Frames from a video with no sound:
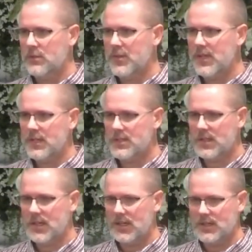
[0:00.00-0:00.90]
To me, it's
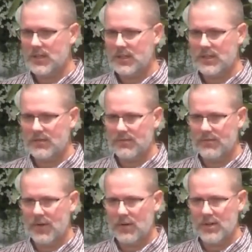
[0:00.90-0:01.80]
a
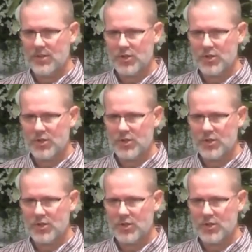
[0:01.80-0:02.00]
very